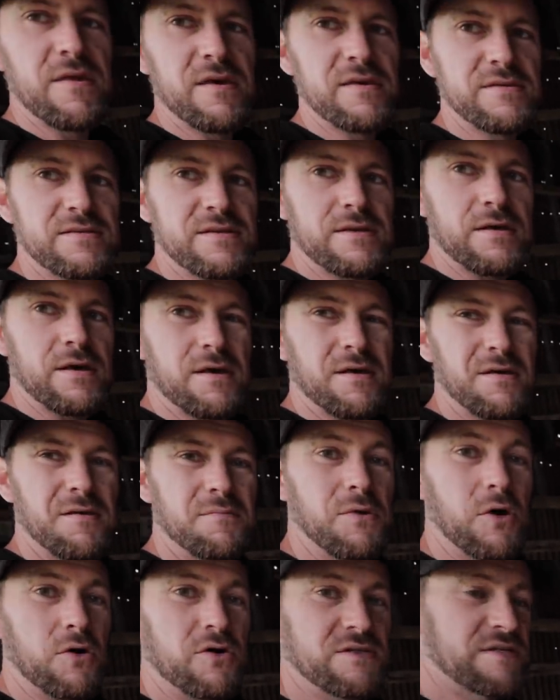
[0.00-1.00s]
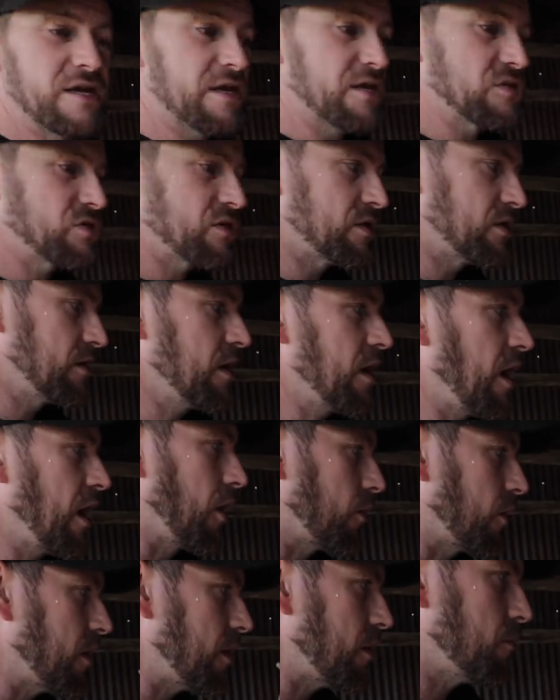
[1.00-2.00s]
this the milk stanchion
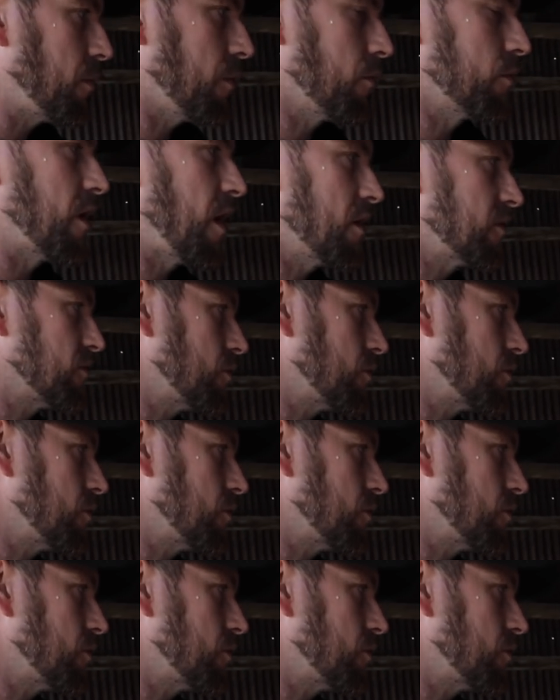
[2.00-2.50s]
area, but we're not